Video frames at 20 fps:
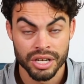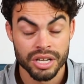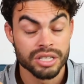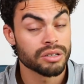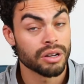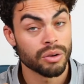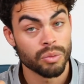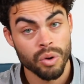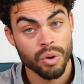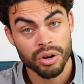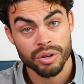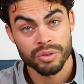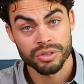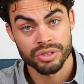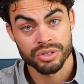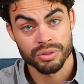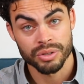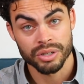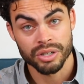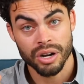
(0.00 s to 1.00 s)
So I walk her
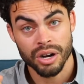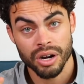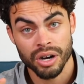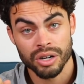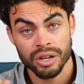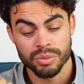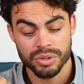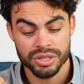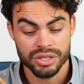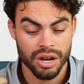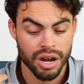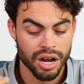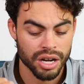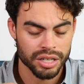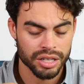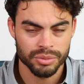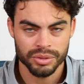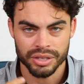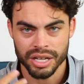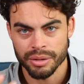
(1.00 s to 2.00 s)
to her car. We're
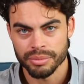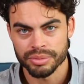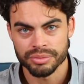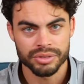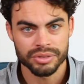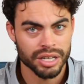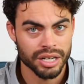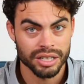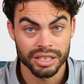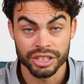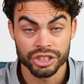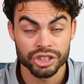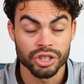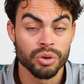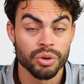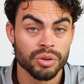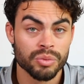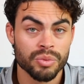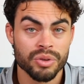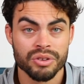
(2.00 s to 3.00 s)
talking. We're kind of like
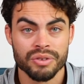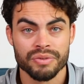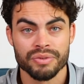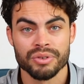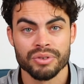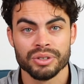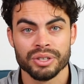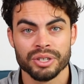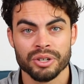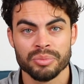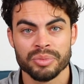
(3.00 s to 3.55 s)
joking with her for a little